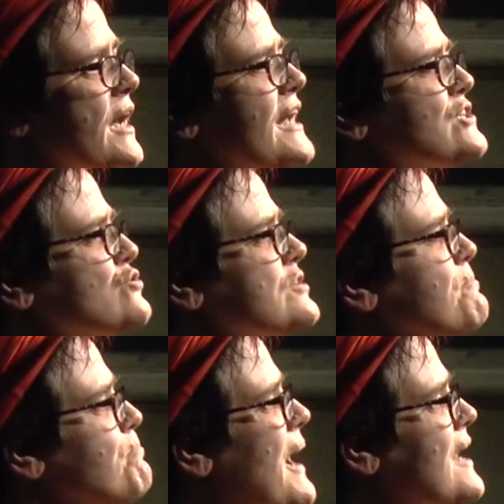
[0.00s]
It's
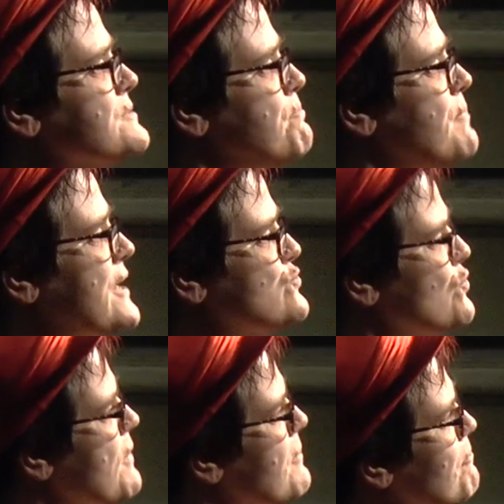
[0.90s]
just bad
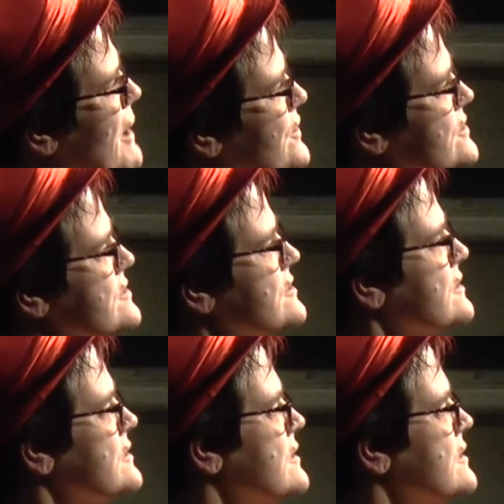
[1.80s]
bedroom manners.